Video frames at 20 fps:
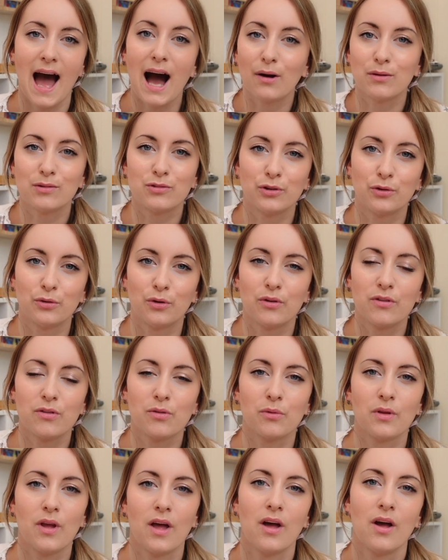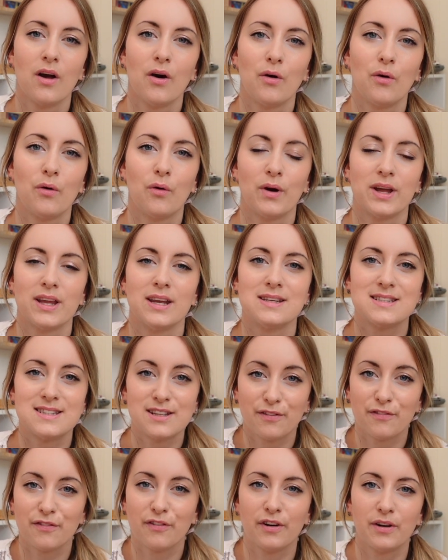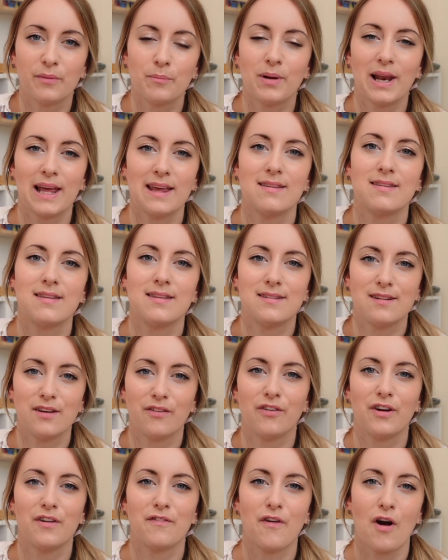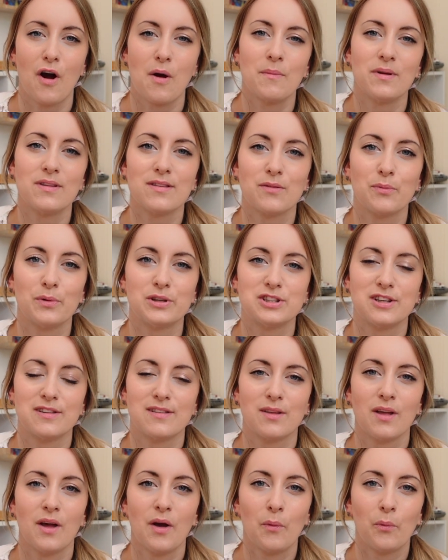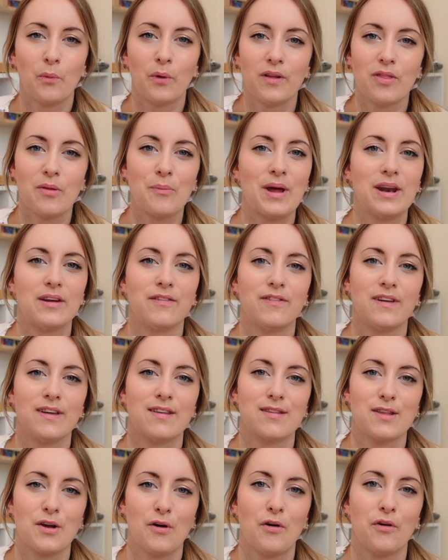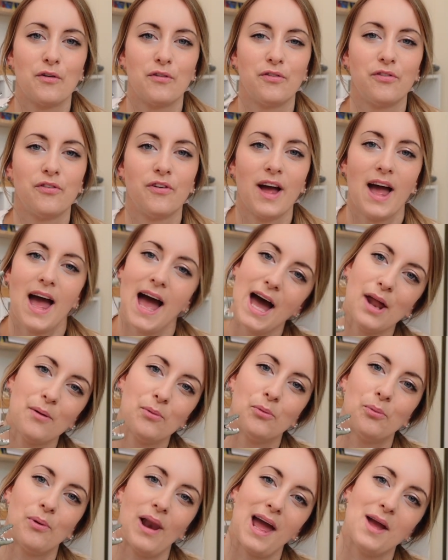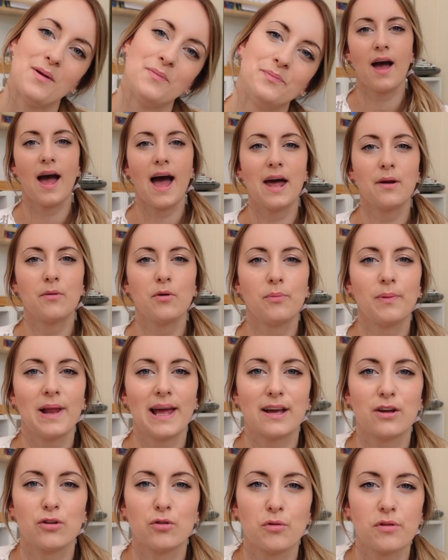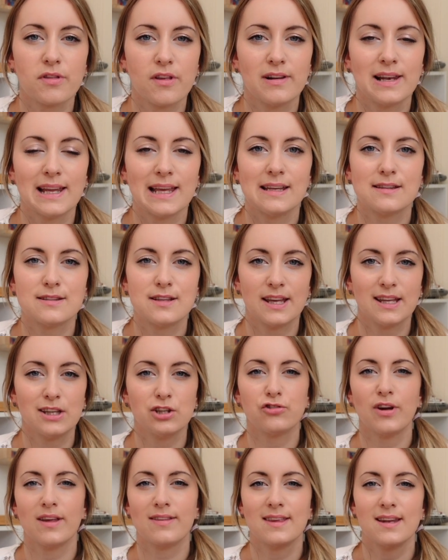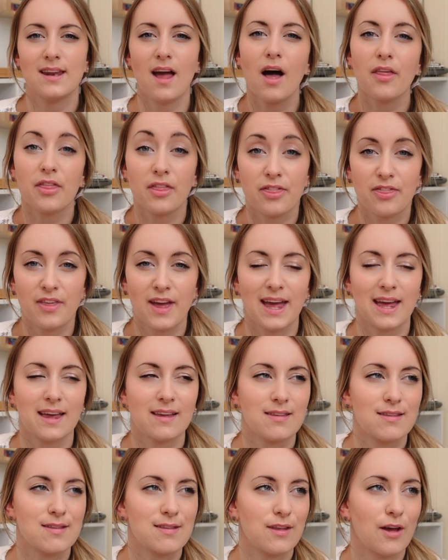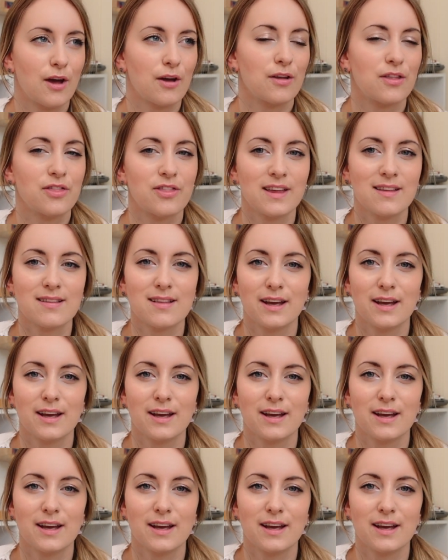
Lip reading: outdoors or in different places, different environments, which is one of the benefits of animal play. Animal play can also lead to interest in other things. So things